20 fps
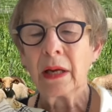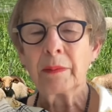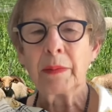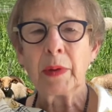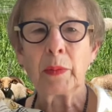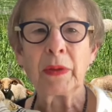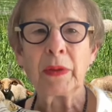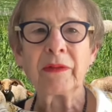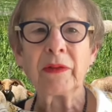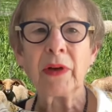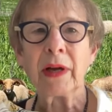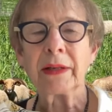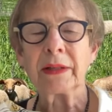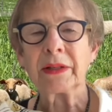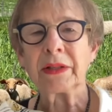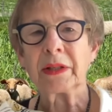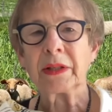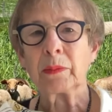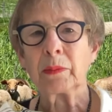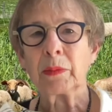But we've gotten
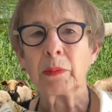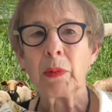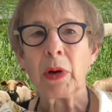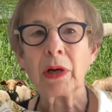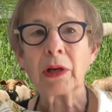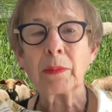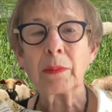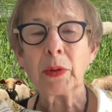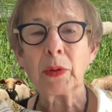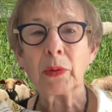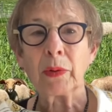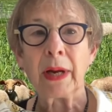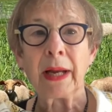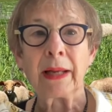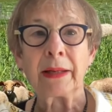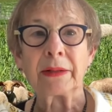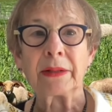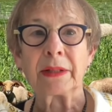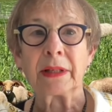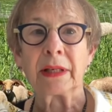some remarkable
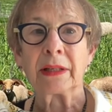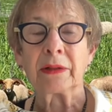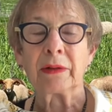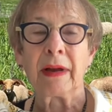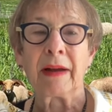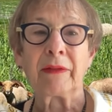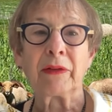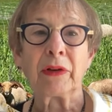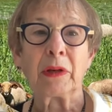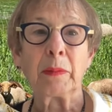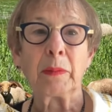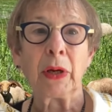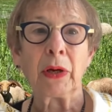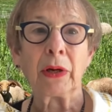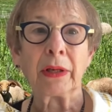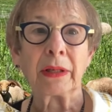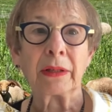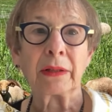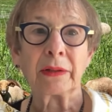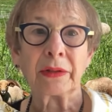grants into African
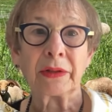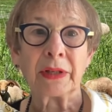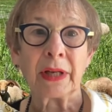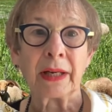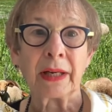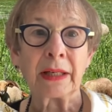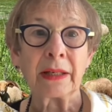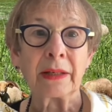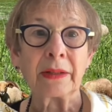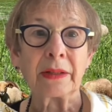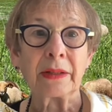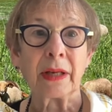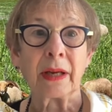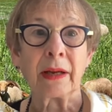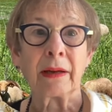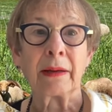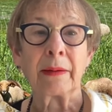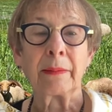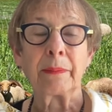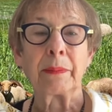American studies,
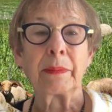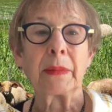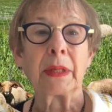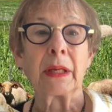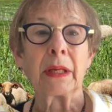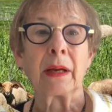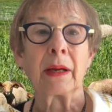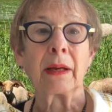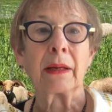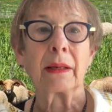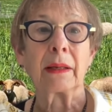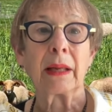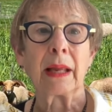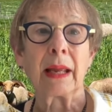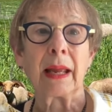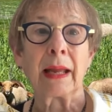um, uh,